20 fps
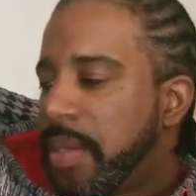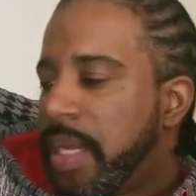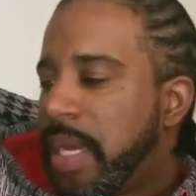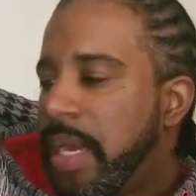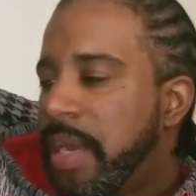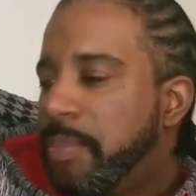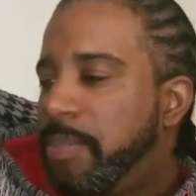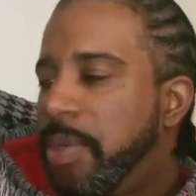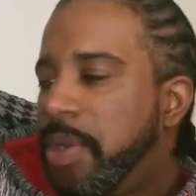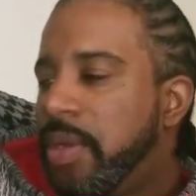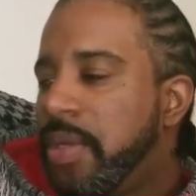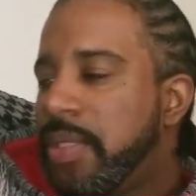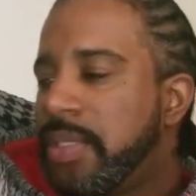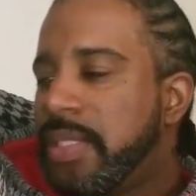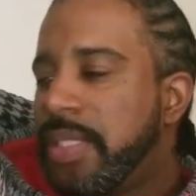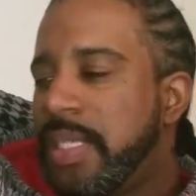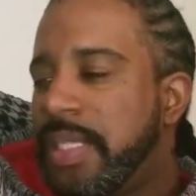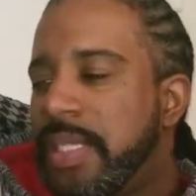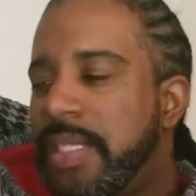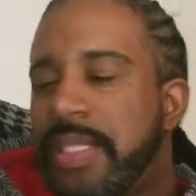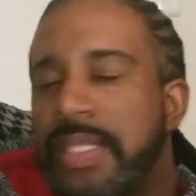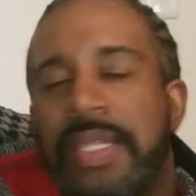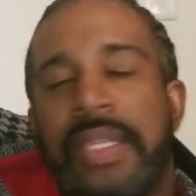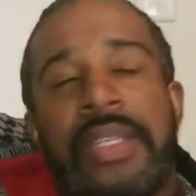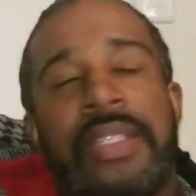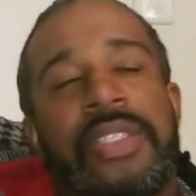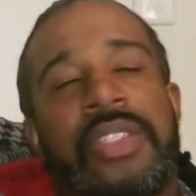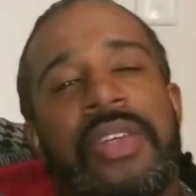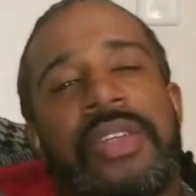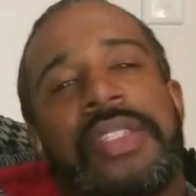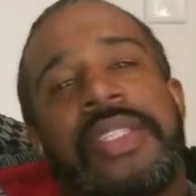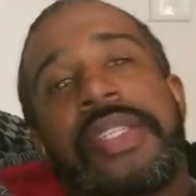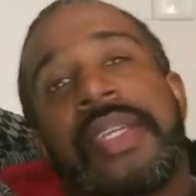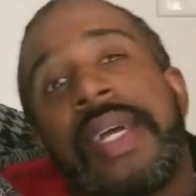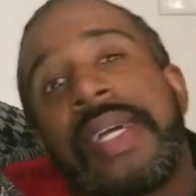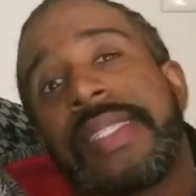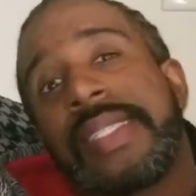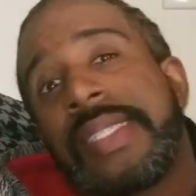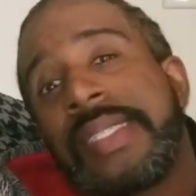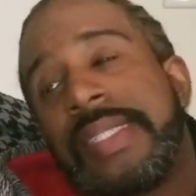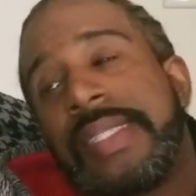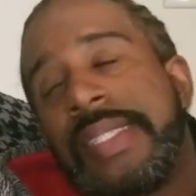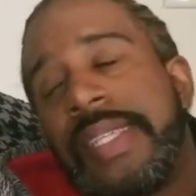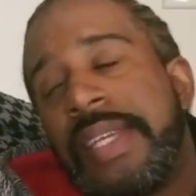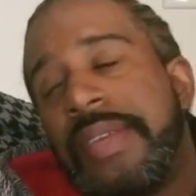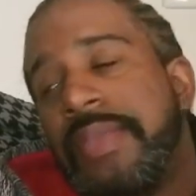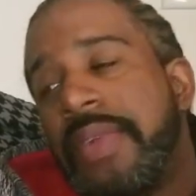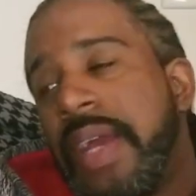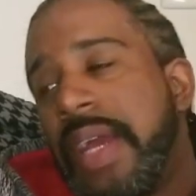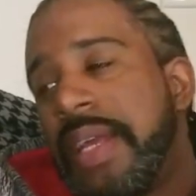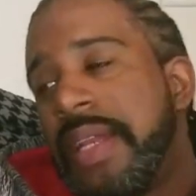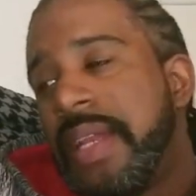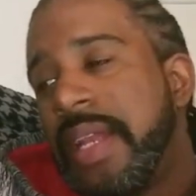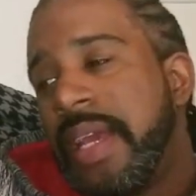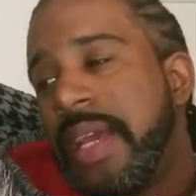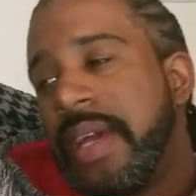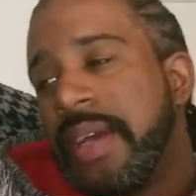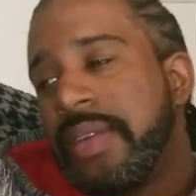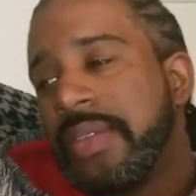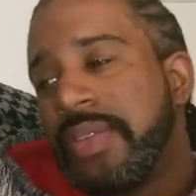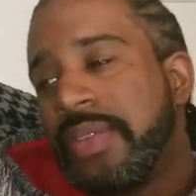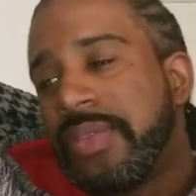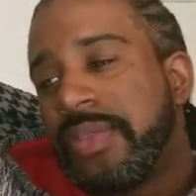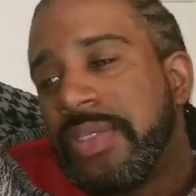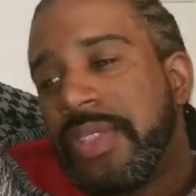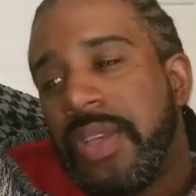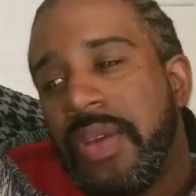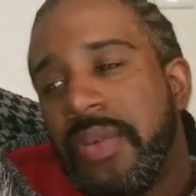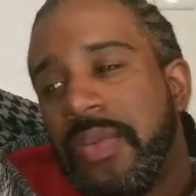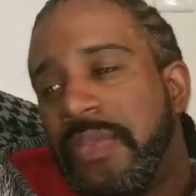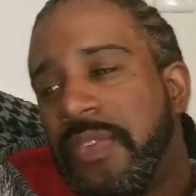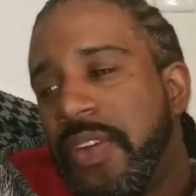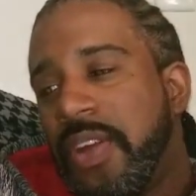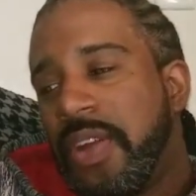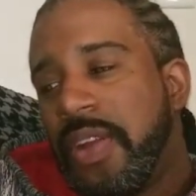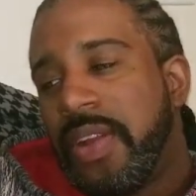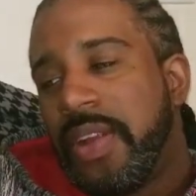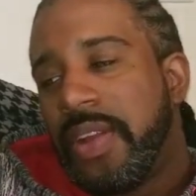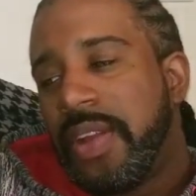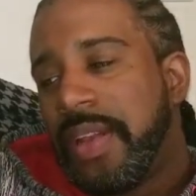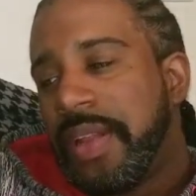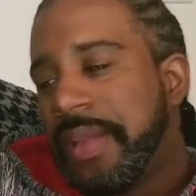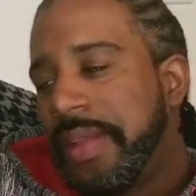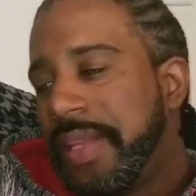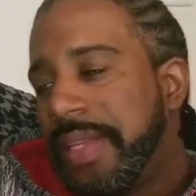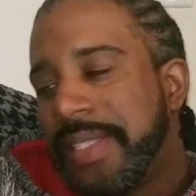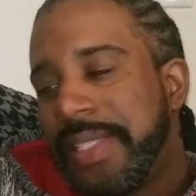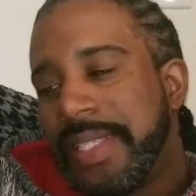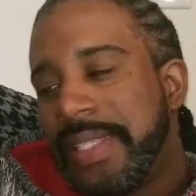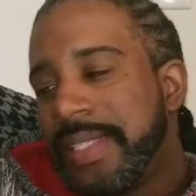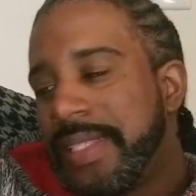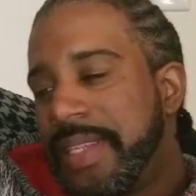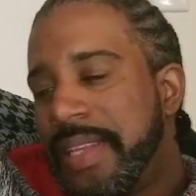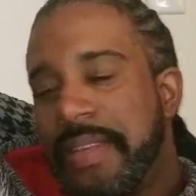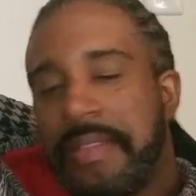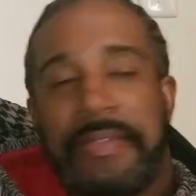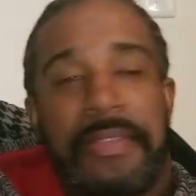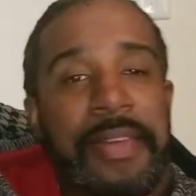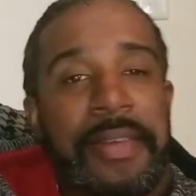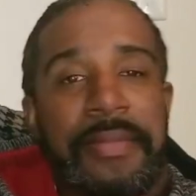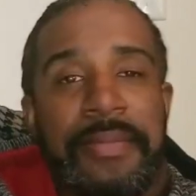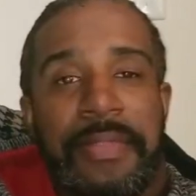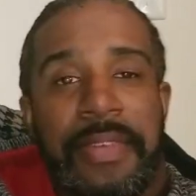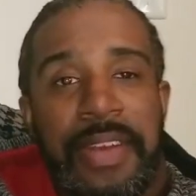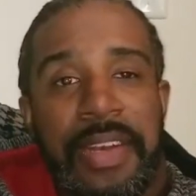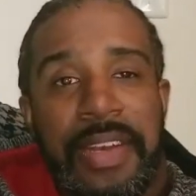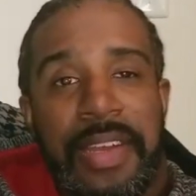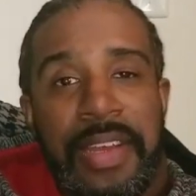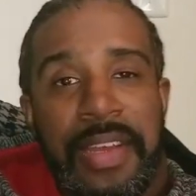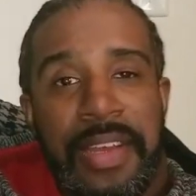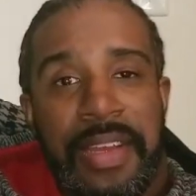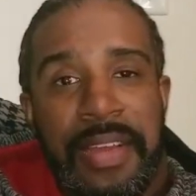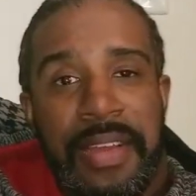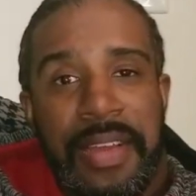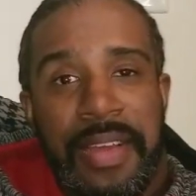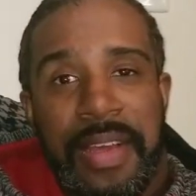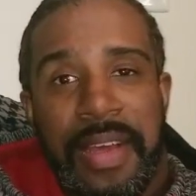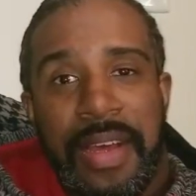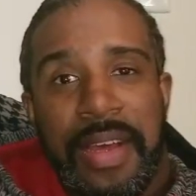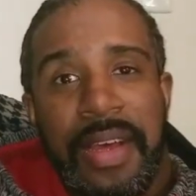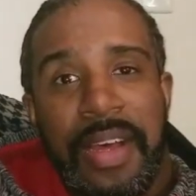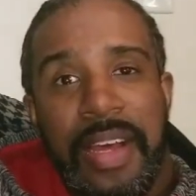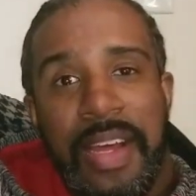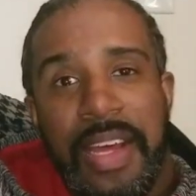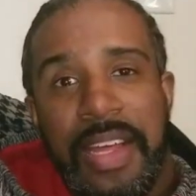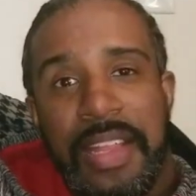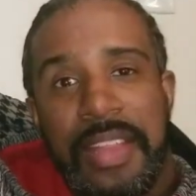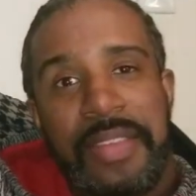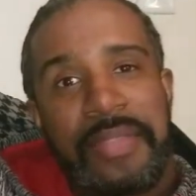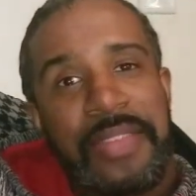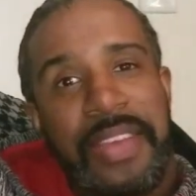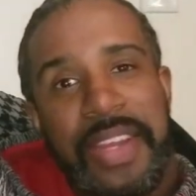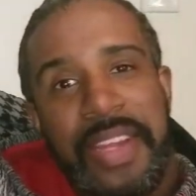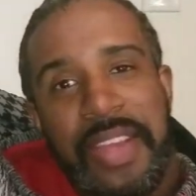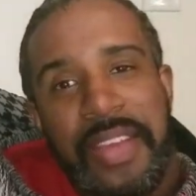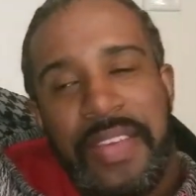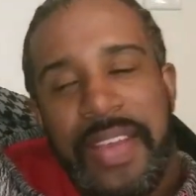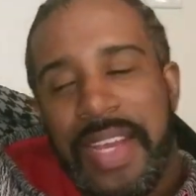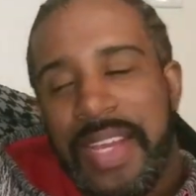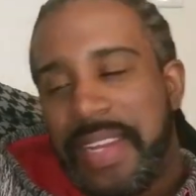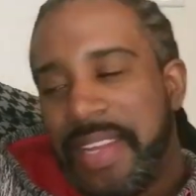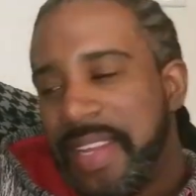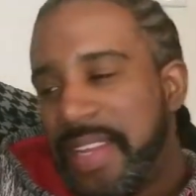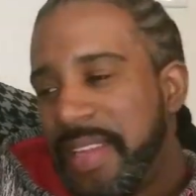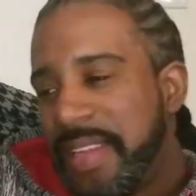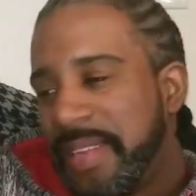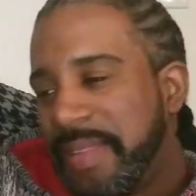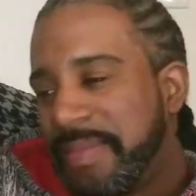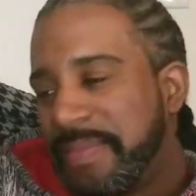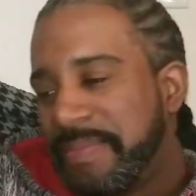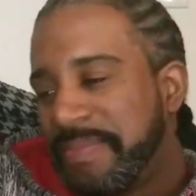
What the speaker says: Gotta pause this. So as you guys can see right now, so far the list is different from the other video I did.